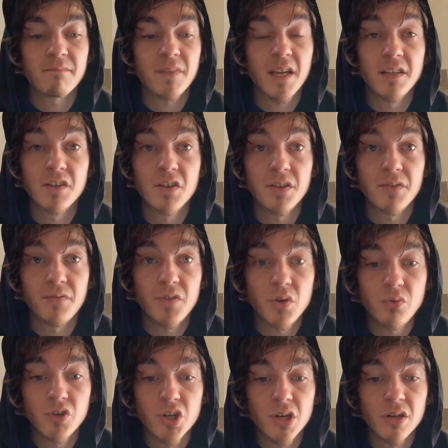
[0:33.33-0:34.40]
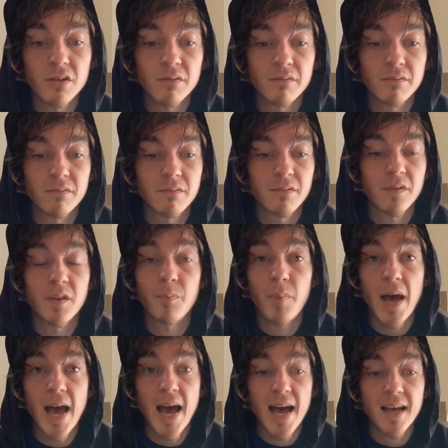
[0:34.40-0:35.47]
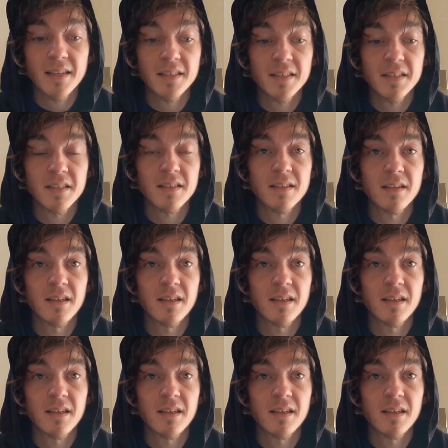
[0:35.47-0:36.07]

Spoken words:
into the future, the past,